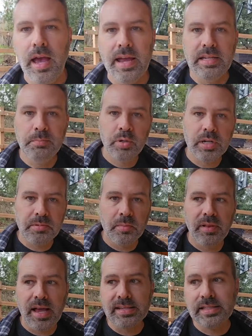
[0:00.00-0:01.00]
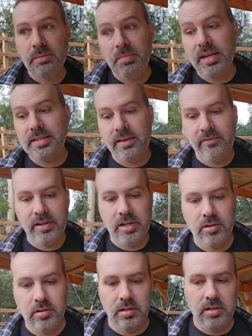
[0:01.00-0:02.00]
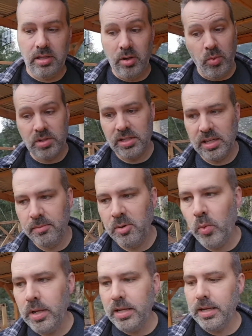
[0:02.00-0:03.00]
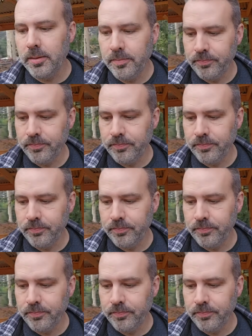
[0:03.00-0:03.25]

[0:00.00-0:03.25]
I didn't put up the plastic because I figured it wasn't going to be windy.